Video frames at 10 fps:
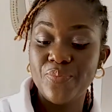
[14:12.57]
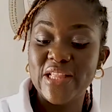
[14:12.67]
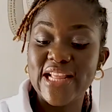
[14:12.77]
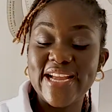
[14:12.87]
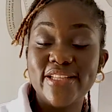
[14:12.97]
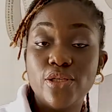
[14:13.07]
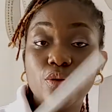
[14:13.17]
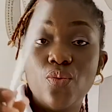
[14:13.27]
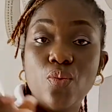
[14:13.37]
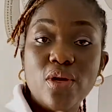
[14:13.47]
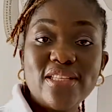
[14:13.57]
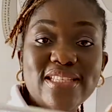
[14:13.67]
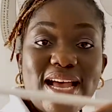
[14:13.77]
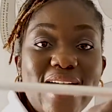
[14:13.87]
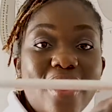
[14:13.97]
like the
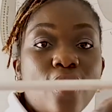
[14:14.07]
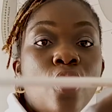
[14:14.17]
water